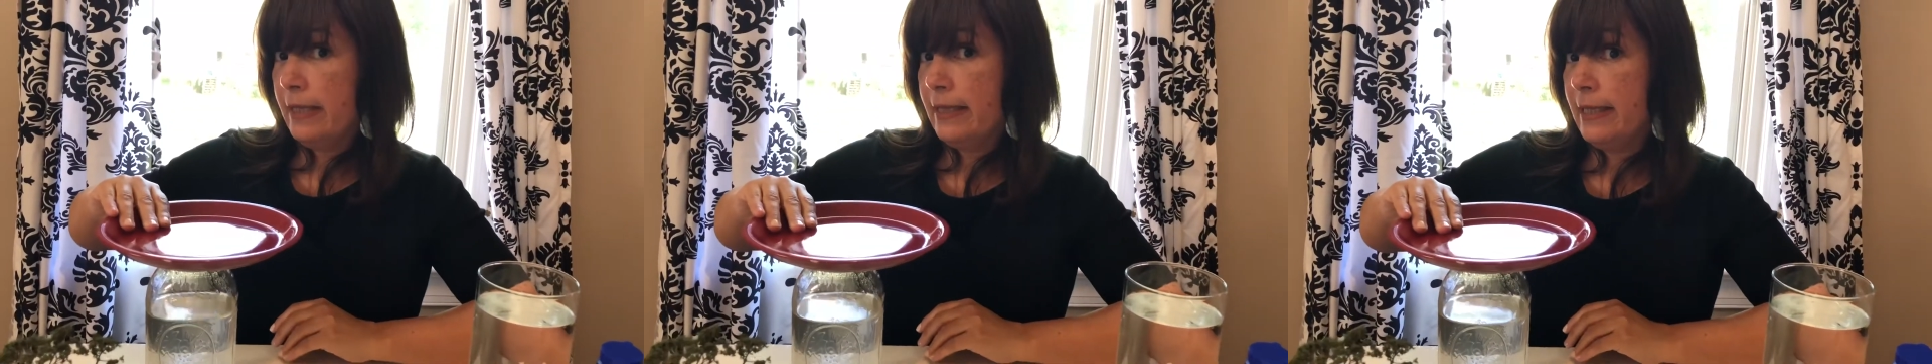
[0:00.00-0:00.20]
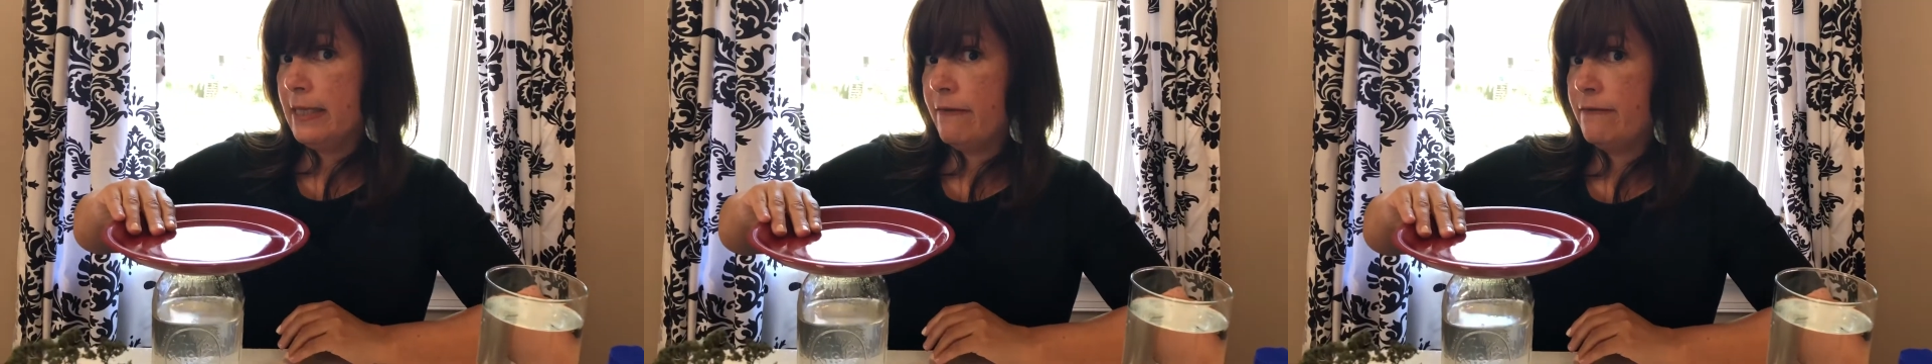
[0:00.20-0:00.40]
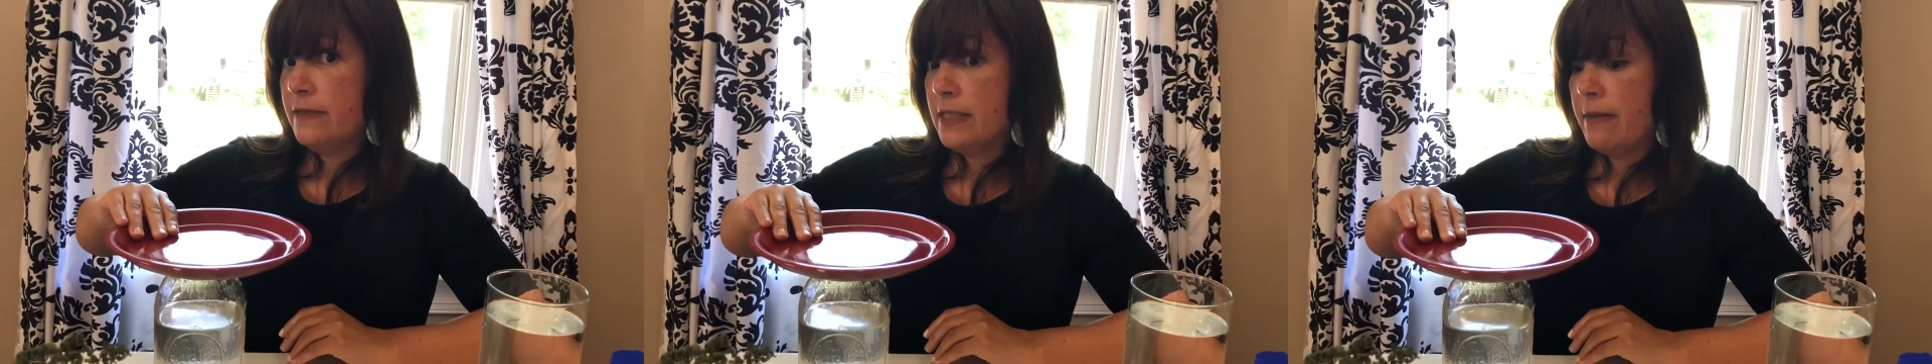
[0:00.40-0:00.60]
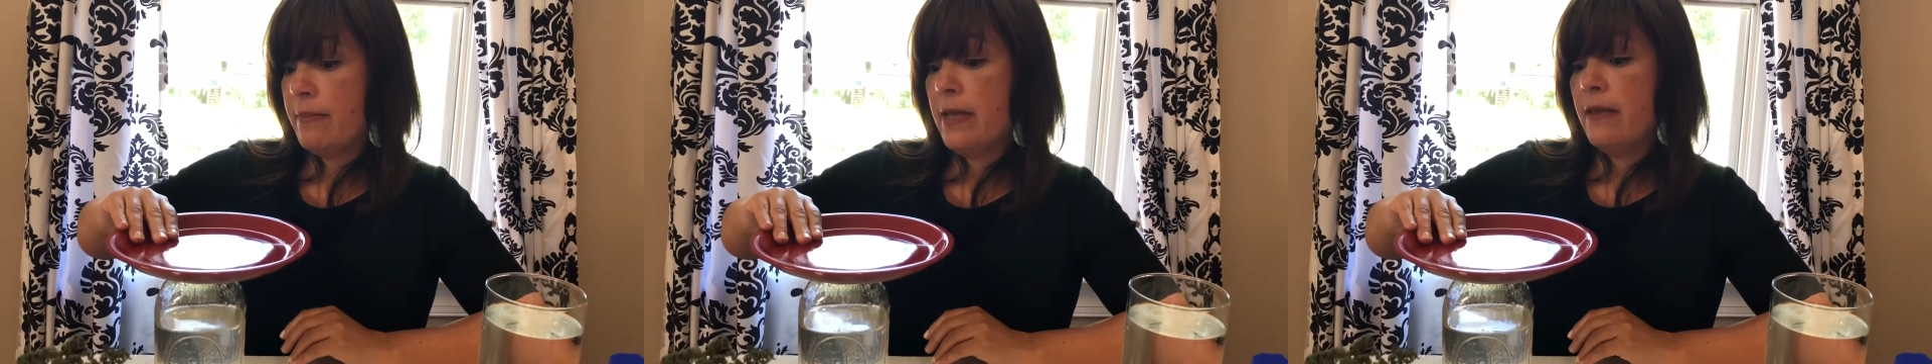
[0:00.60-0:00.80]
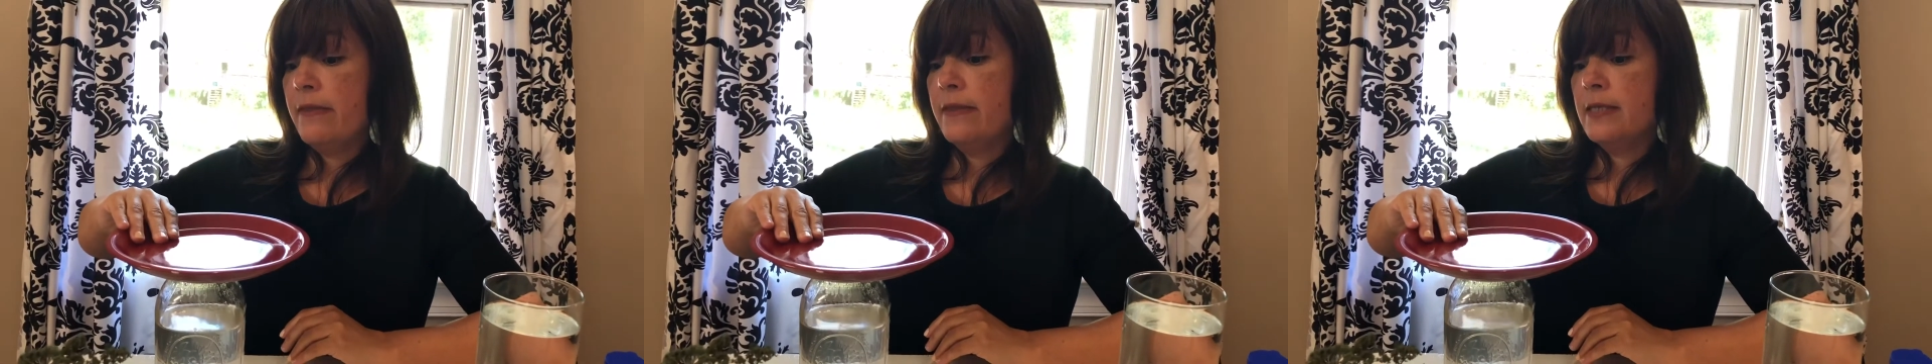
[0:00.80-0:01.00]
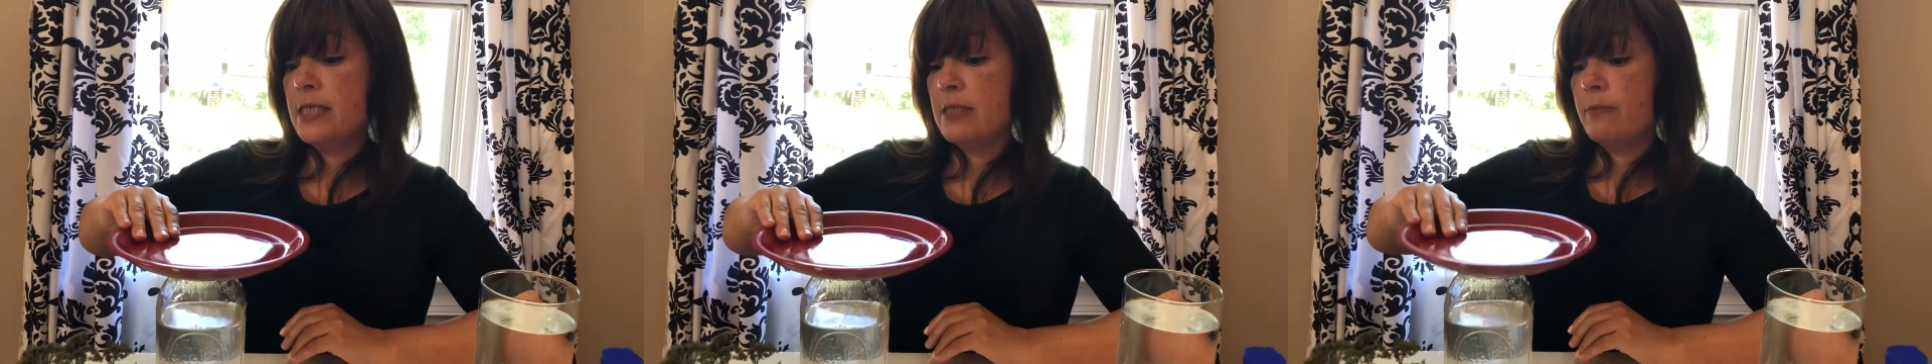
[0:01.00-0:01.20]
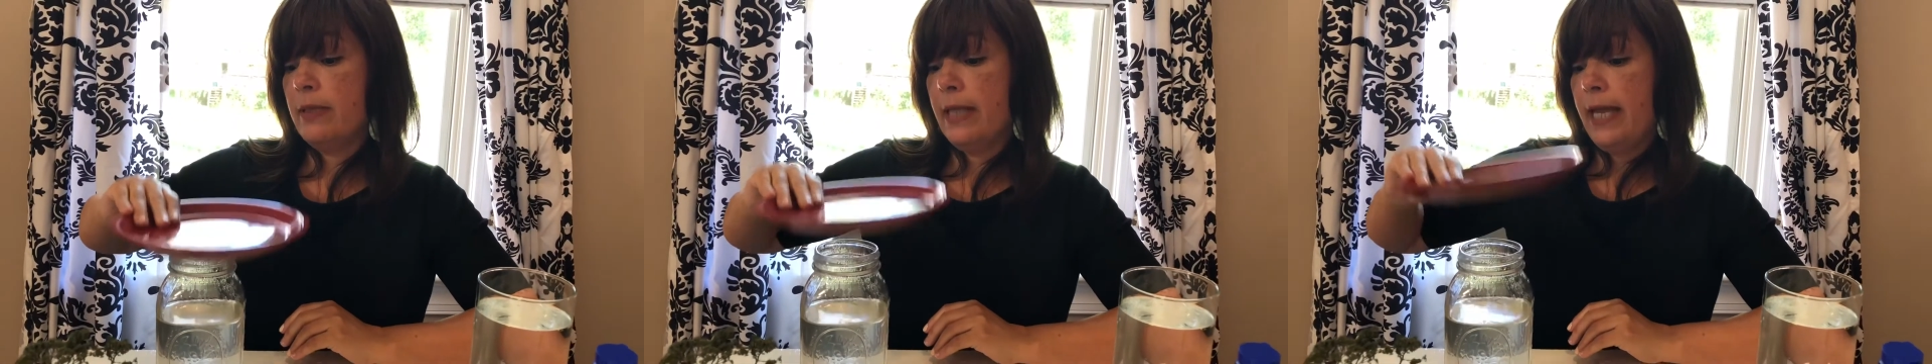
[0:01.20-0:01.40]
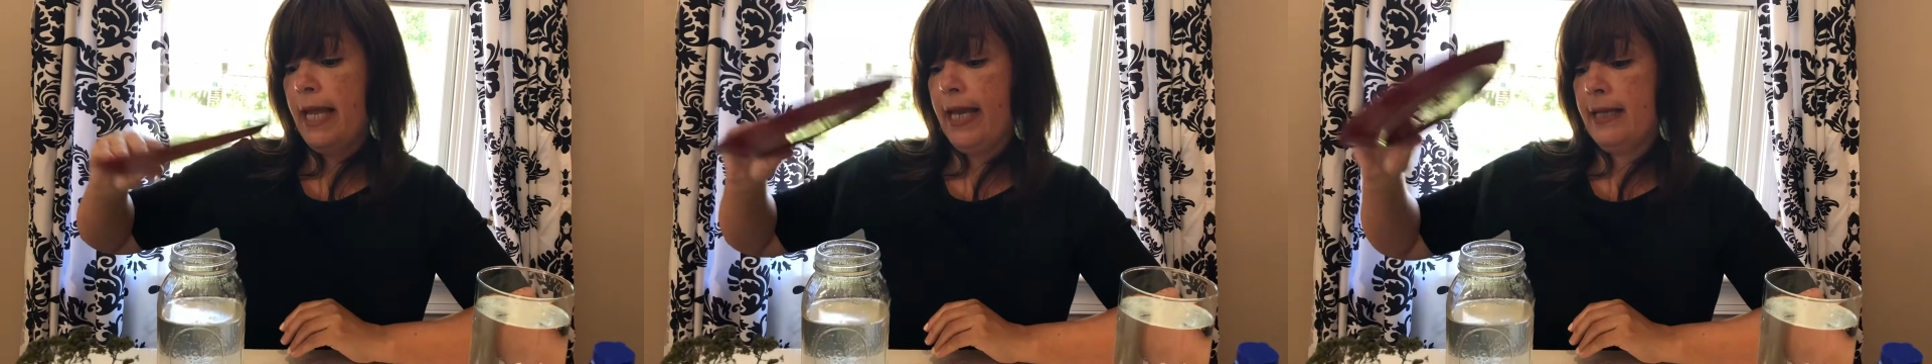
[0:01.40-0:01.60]
lift up this
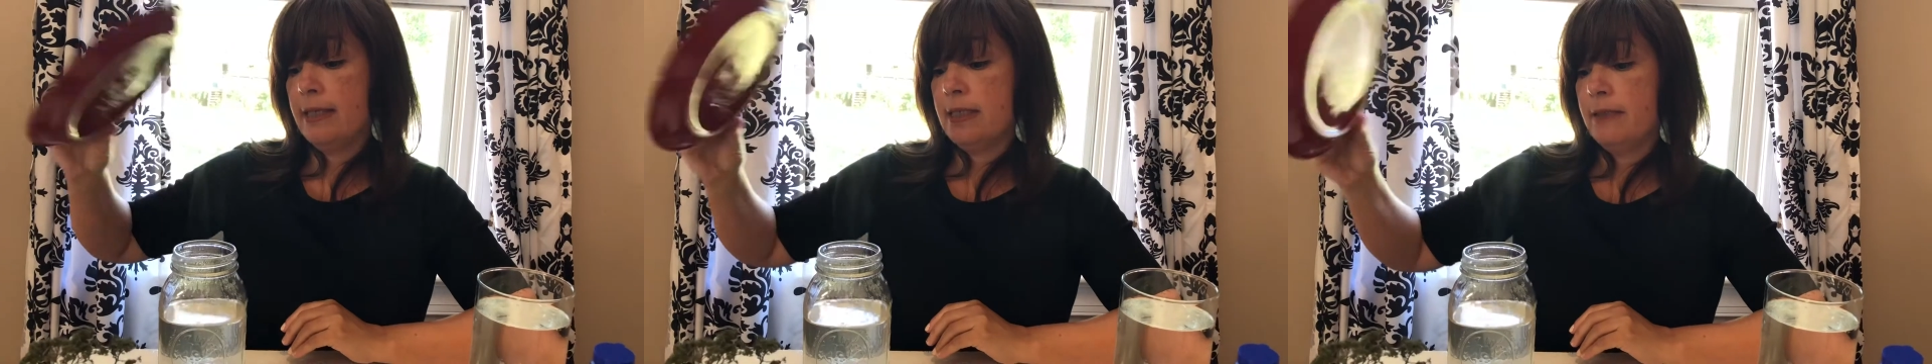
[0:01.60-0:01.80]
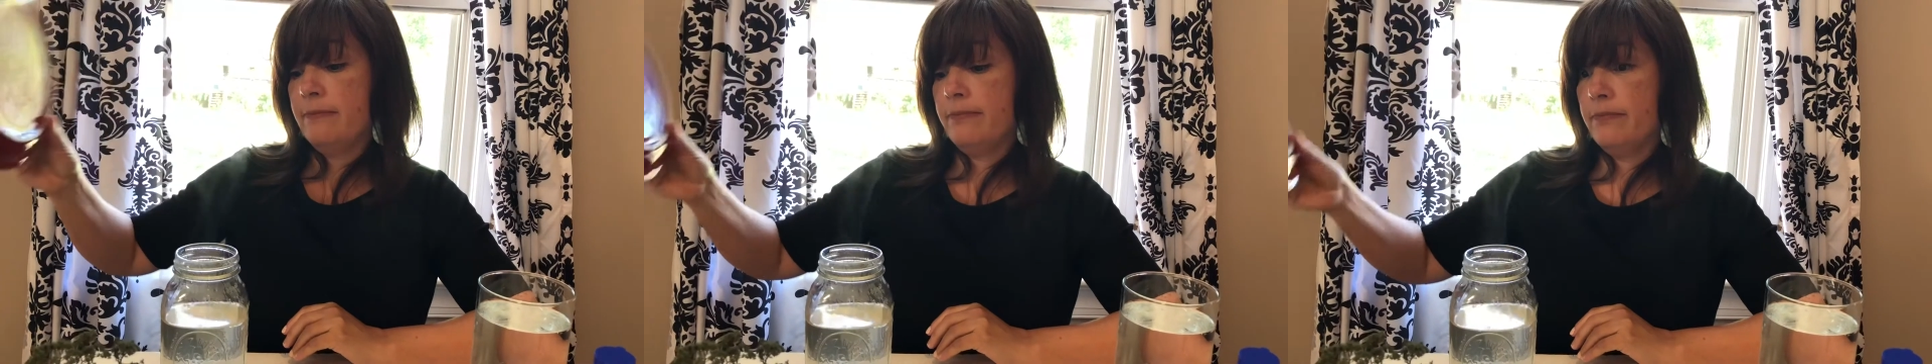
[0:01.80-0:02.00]
plate.